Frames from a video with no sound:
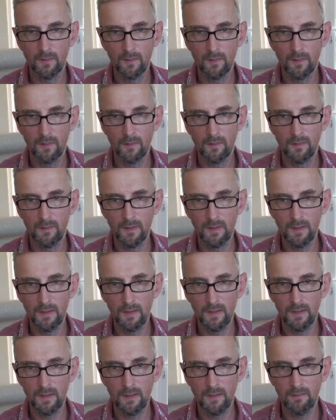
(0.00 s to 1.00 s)
the
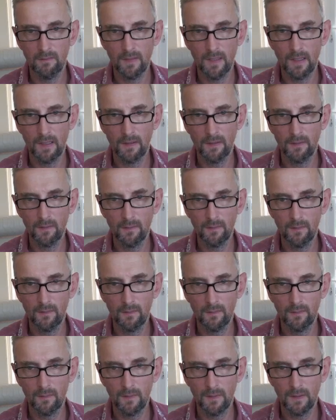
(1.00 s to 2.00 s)
D
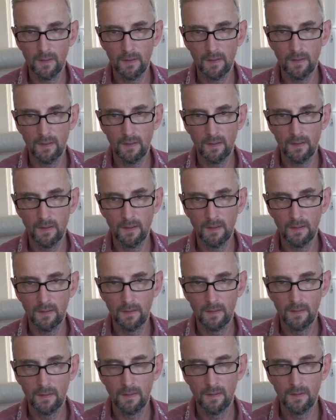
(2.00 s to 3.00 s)
values, the I,
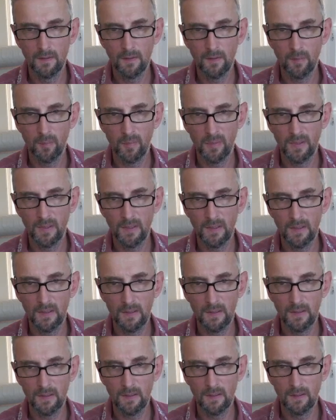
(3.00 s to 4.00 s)
the P,